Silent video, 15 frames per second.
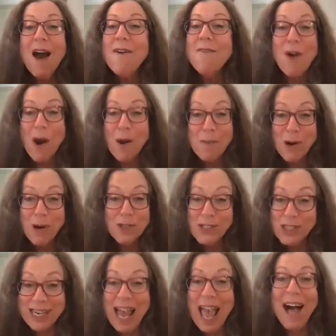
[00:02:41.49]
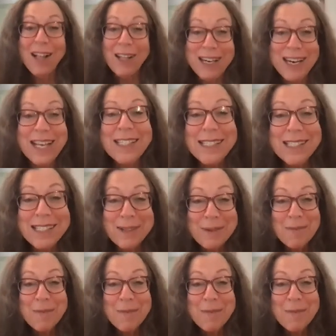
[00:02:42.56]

of our personalities.